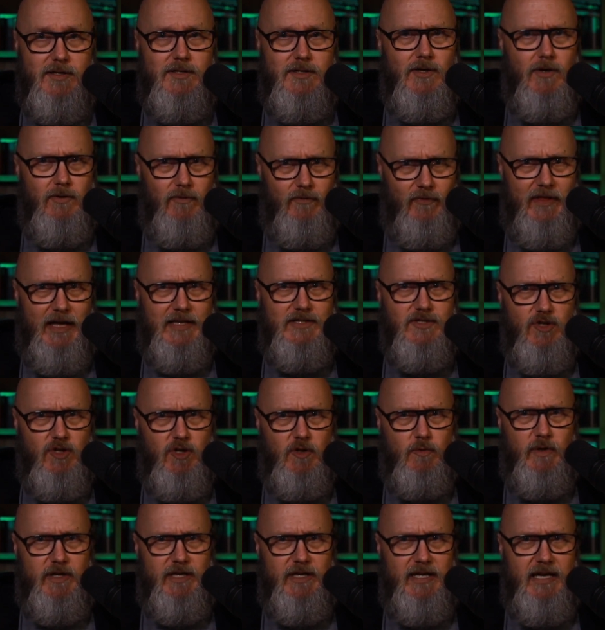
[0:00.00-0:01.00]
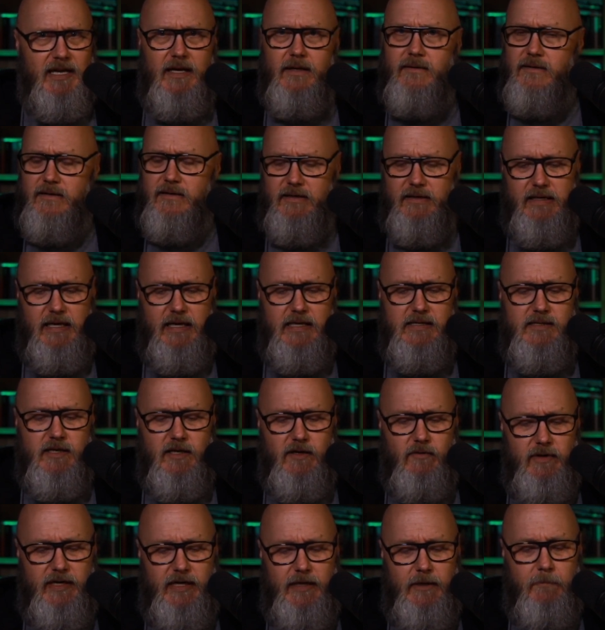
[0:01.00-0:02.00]
So that's a good one to get, easy
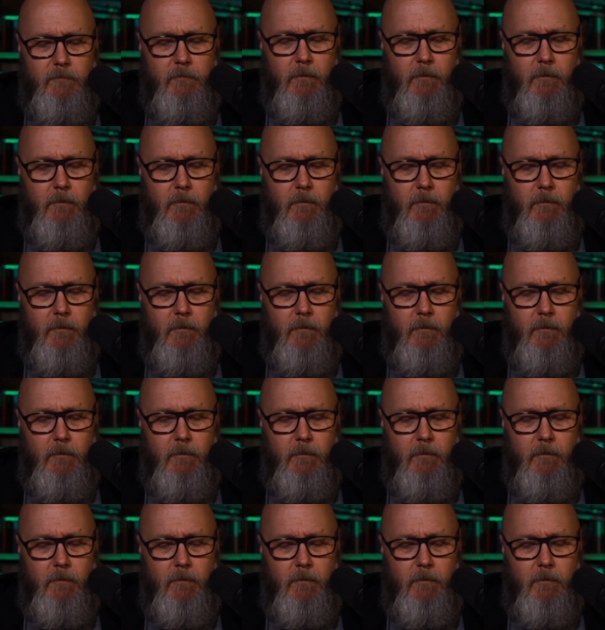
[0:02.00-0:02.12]
to read.